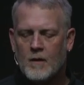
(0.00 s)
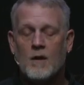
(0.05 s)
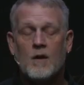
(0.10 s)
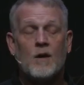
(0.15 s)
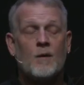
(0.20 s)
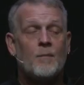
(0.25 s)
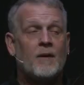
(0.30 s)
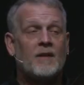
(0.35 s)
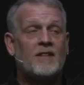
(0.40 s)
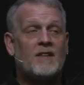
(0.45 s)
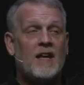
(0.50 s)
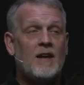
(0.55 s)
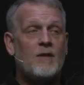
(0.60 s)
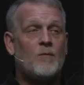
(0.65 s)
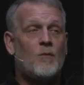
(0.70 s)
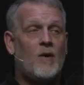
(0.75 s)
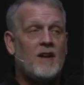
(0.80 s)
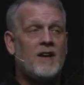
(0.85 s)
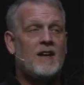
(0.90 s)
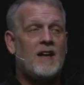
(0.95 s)
But then
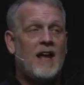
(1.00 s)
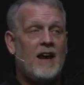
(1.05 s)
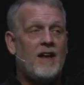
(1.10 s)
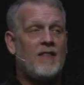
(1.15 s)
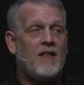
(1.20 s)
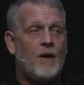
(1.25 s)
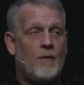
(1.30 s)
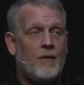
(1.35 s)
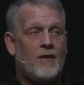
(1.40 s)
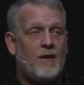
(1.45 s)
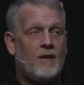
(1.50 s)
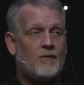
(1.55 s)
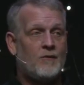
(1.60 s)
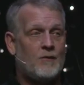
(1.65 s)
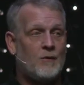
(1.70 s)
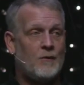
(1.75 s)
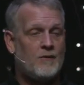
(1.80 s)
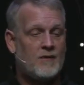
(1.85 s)
one day there were these two